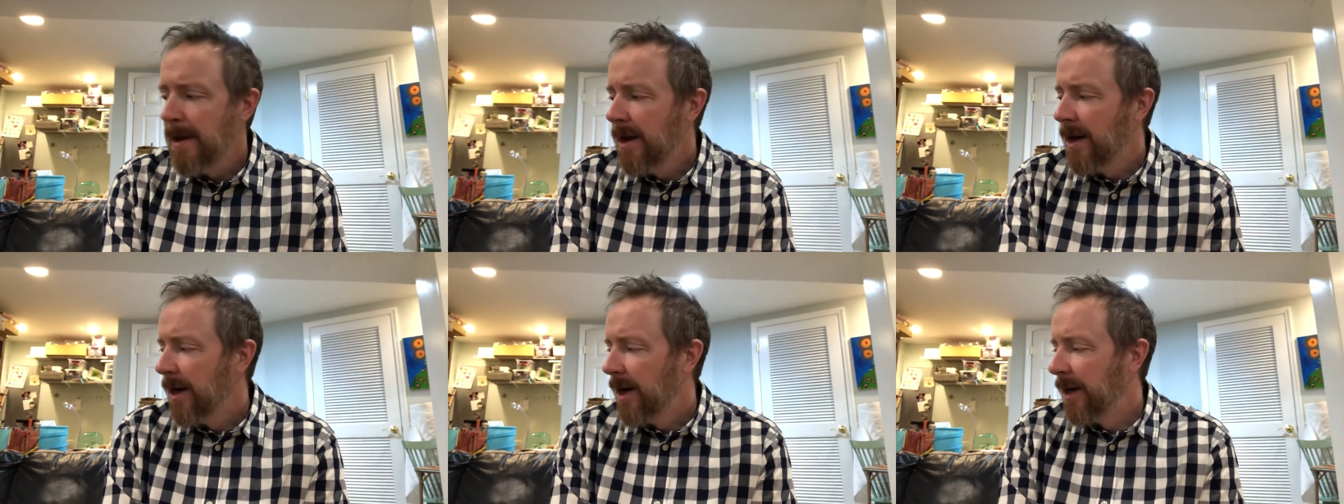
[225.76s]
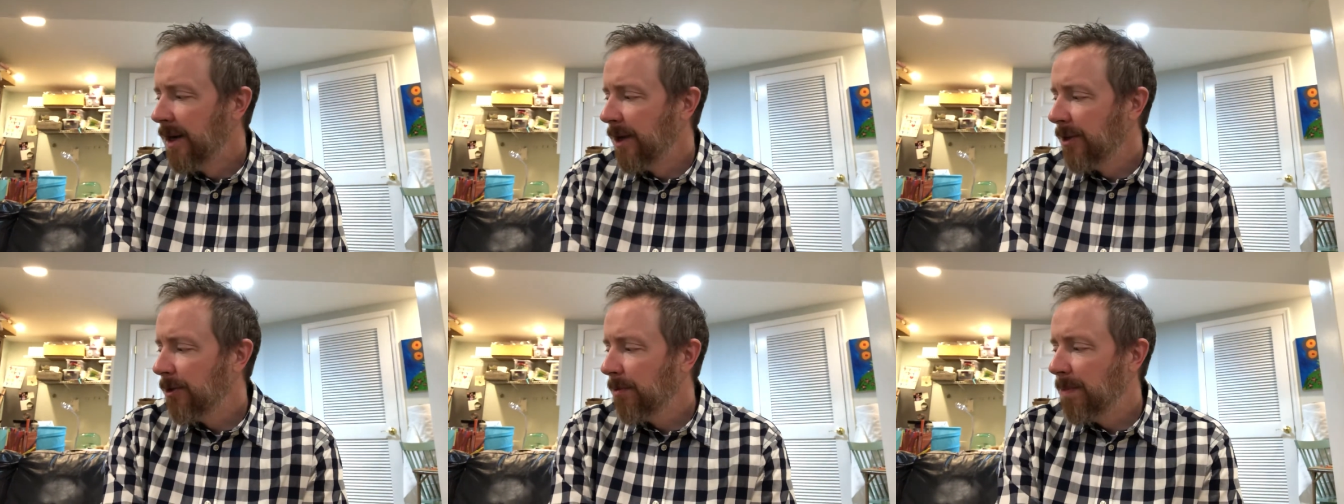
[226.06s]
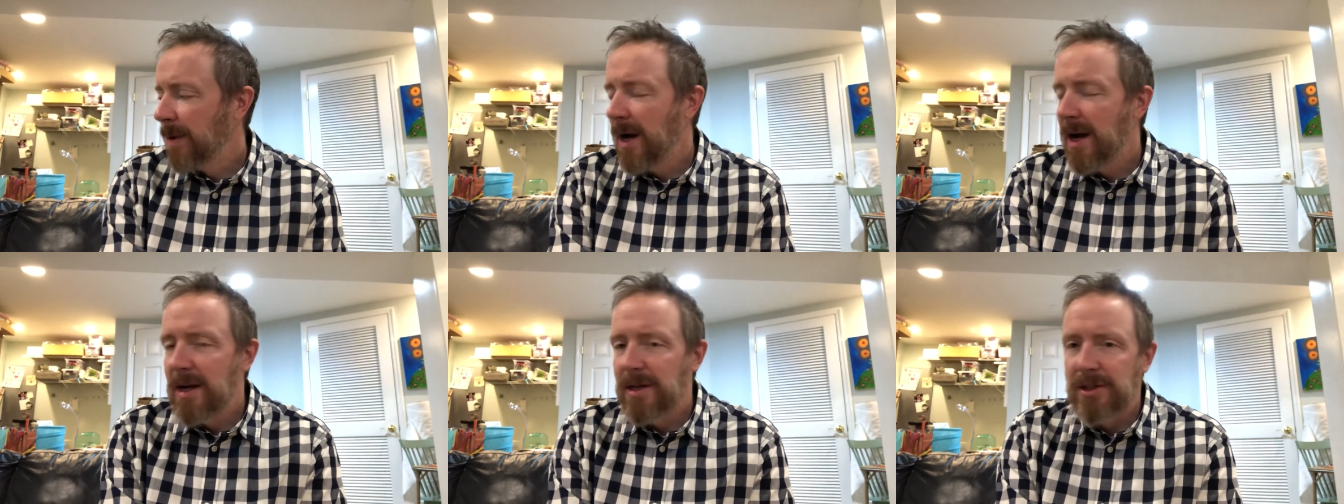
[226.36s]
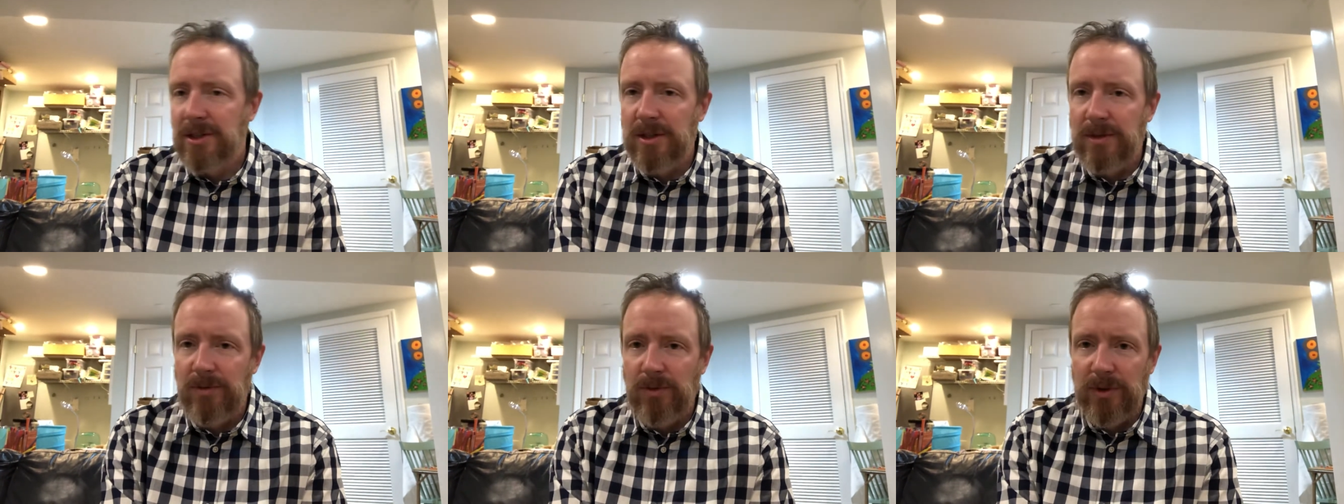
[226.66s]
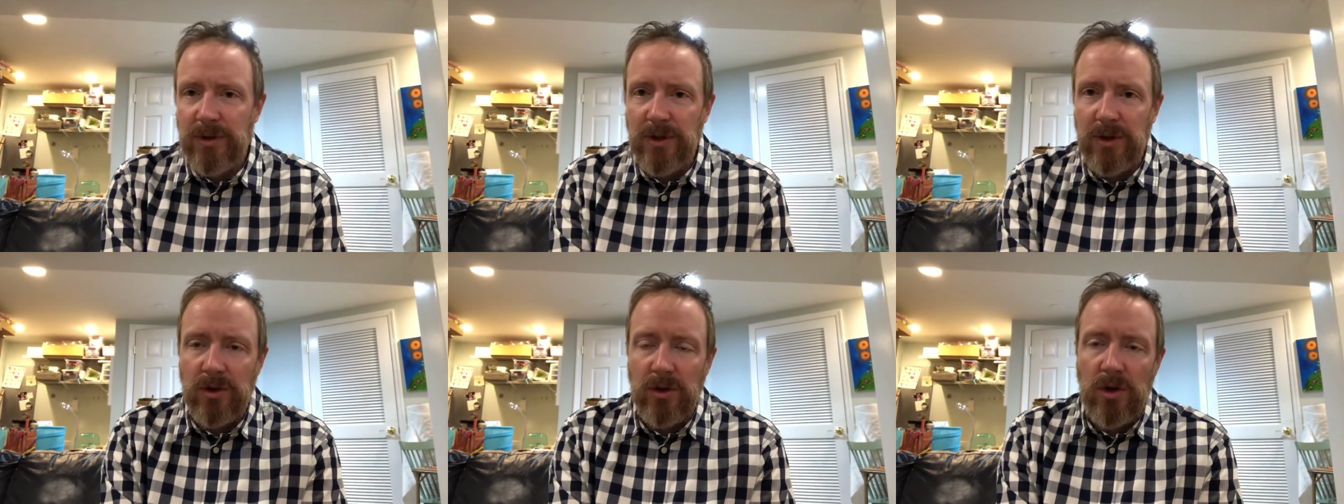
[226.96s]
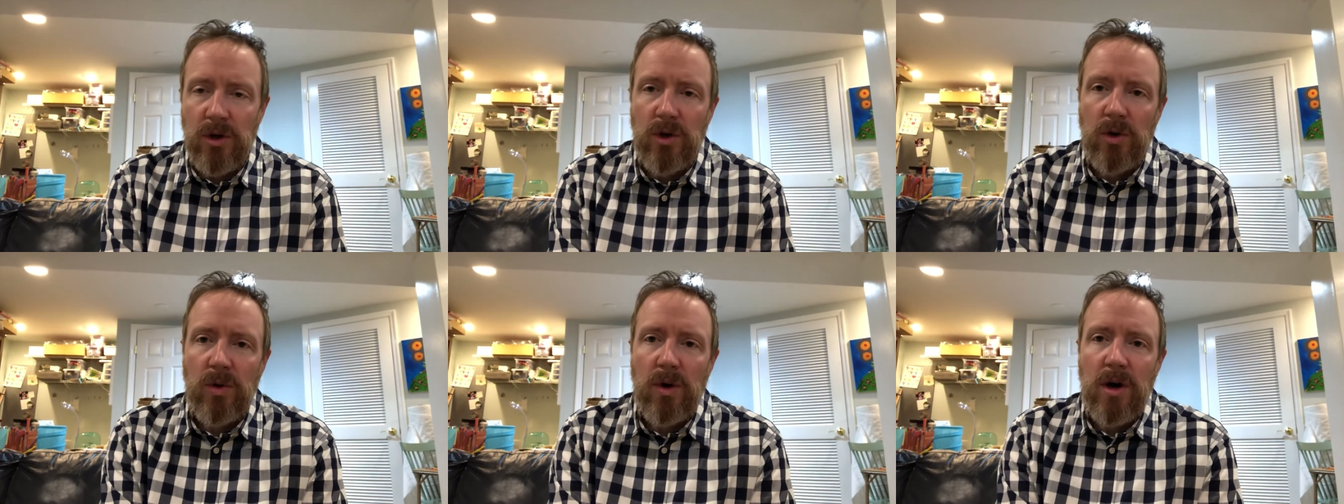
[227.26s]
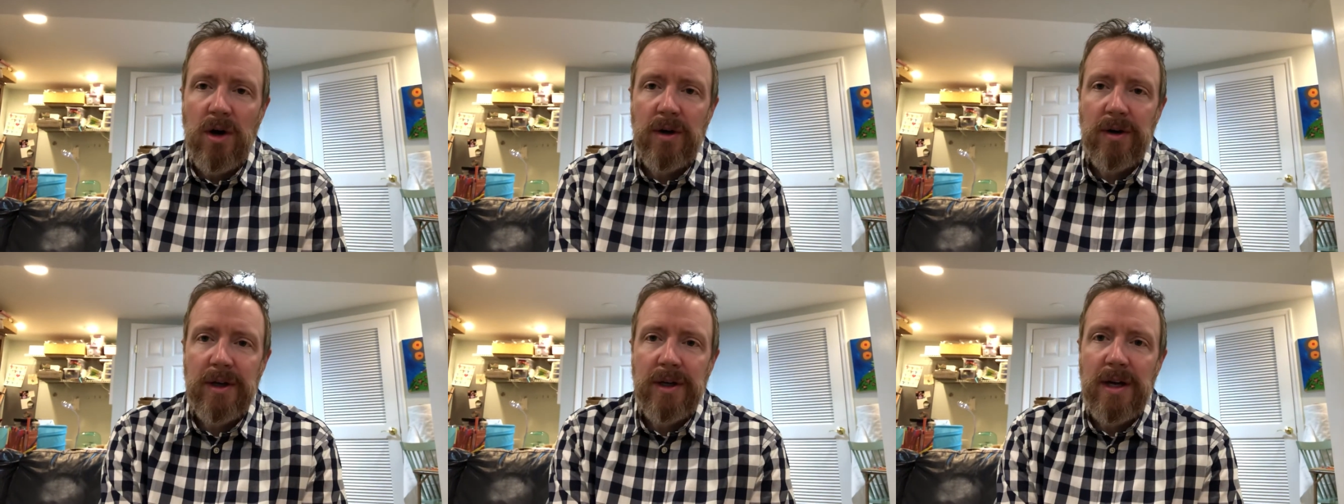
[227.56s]
Another positive with the low
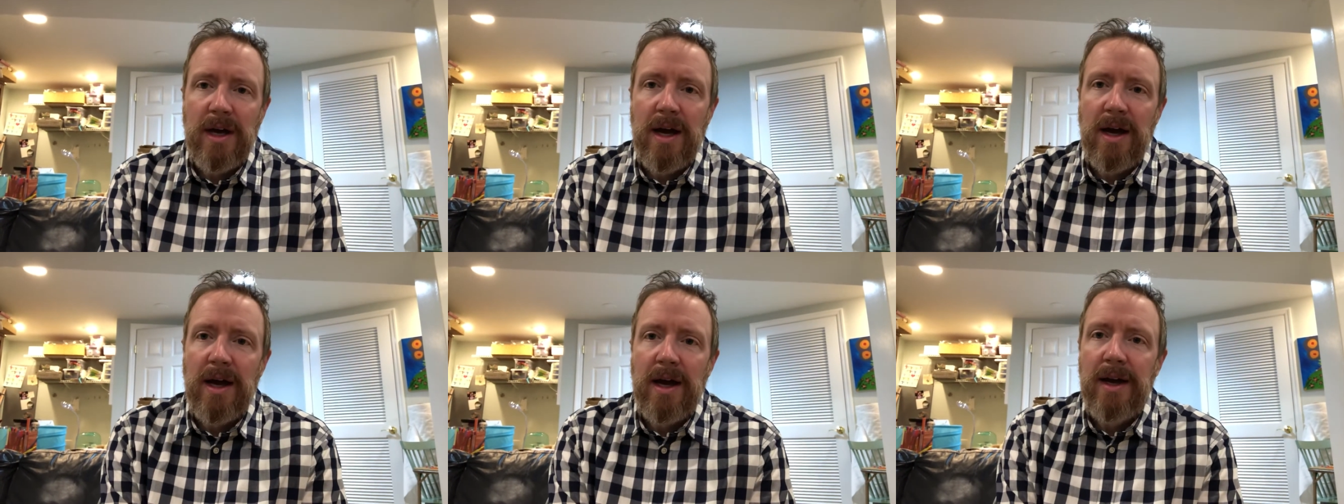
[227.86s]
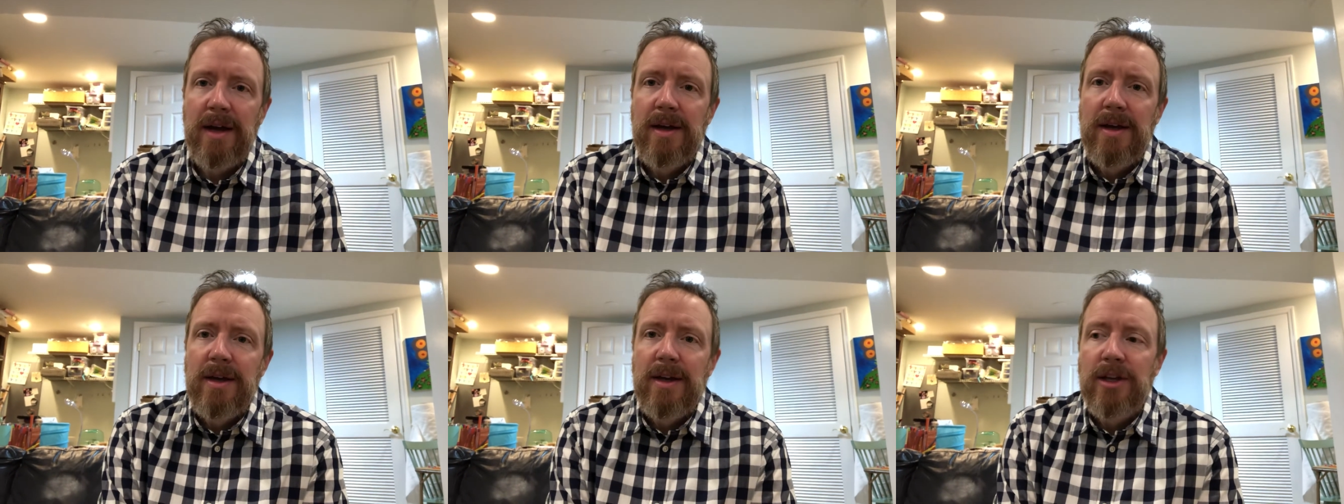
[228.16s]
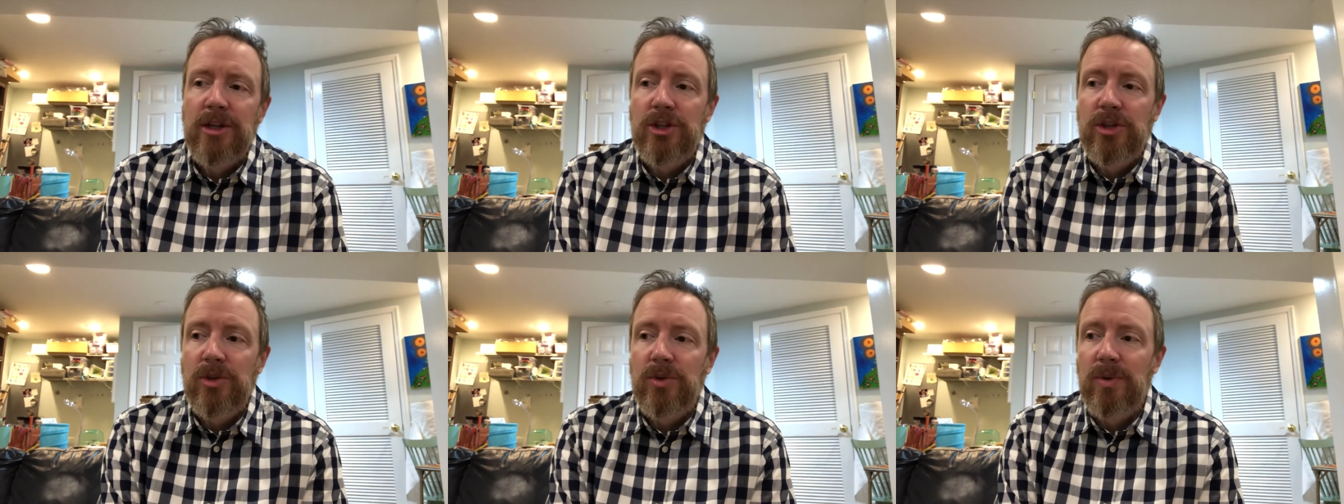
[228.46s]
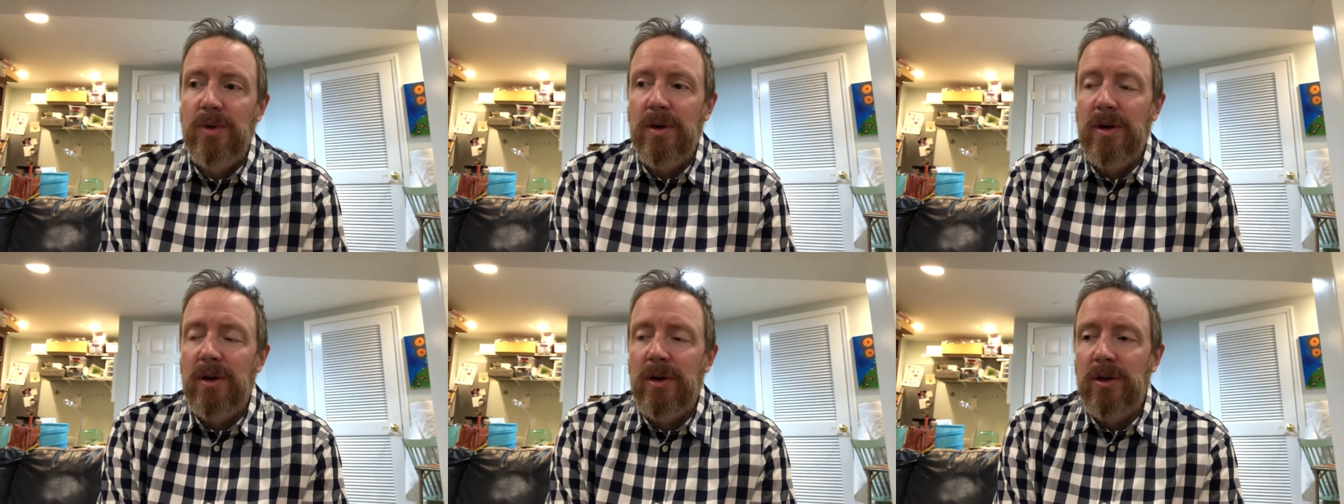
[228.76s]
RNI is you